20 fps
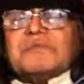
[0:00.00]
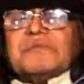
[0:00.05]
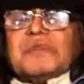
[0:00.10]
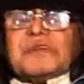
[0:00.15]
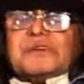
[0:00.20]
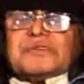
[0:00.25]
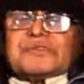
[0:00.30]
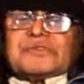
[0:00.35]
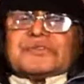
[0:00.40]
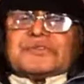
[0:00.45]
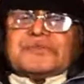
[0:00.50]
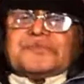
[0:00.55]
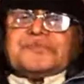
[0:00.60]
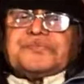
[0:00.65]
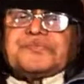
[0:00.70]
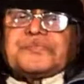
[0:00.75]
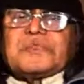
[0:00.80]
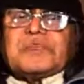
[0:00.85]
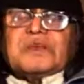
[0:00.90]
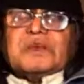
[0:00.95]
Hamlets,
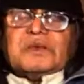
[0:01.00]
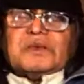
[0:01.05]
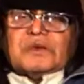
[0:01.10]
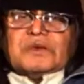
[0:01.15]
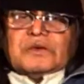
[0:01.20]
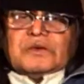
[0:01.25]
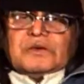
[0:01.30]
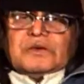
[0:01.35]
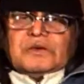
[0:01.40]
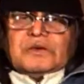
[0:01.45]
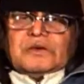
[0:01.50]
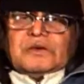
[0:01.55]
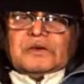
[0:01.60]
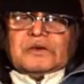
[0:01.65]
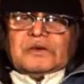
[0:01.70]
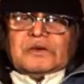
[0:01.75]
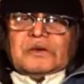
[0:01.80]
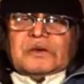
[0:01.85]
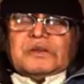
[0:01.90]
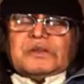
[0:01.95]

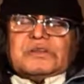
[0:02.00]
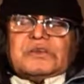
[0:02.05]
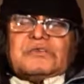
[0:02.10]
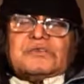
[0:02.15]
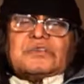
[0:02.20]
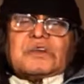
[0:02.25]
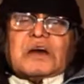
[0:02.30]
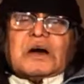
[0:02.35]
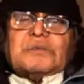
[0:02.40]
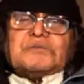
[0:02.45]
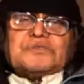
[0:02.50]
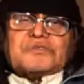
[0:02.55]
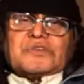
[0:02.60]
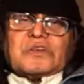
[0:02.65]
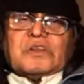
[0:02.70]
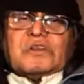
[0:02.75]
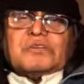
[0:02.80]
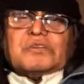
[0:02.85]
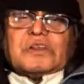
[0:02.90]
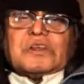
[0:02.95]
it is
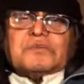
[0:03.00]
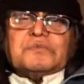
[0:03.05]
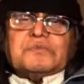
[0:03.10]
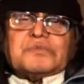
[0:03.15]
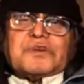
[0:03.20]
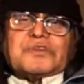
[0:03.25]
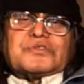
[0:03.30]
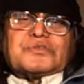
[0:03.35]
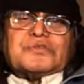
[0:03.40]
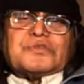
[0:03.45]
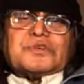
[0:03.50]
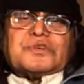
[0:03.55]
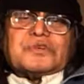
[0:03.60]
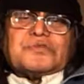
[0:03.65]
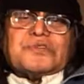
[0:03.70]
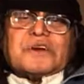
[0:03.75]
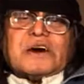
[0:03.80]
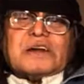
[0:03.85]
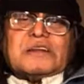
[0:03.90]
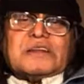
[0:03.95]
absolutely impossible
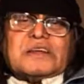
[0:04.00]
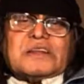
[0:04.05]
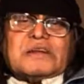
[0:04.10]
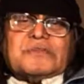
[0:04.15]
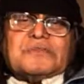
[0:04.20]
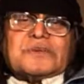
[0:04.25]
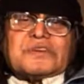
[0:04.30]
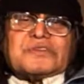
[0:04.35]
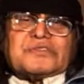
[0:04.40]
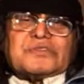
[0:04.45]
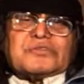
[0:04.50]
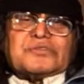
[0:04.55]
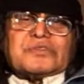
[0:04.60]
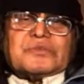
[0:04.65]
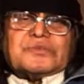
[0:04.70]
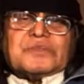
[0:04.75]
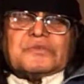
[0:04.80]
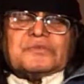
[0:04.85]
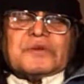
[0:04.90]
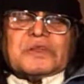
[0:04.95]
to find any presence
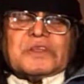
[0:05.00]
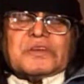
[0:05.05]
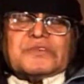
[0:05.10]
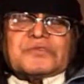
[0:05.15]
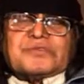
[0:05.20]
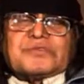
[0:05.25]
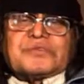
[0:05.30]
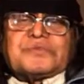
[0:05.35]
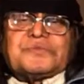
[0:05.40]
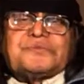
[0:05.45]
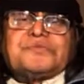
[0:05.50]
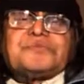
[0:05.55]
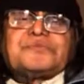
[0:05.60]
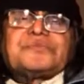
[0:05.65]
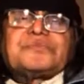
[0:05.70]
of the police.